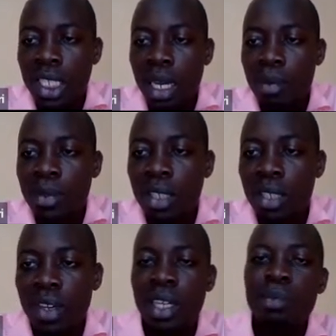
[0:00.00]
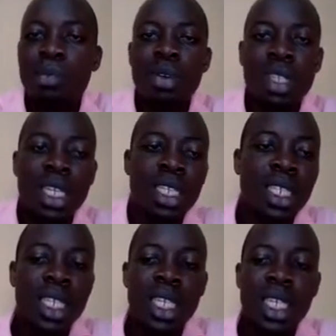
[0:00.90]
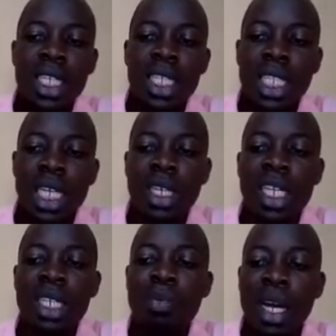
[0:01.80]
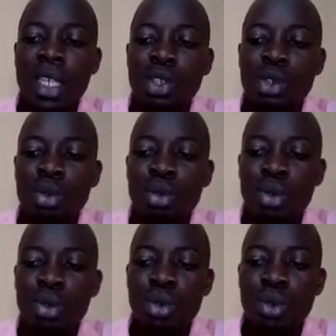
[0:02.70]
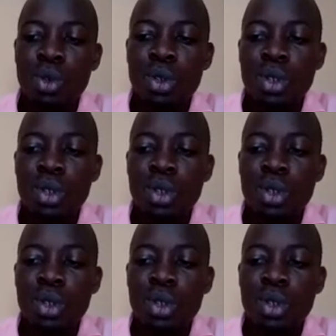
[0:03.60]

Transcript: is something very important that will help us to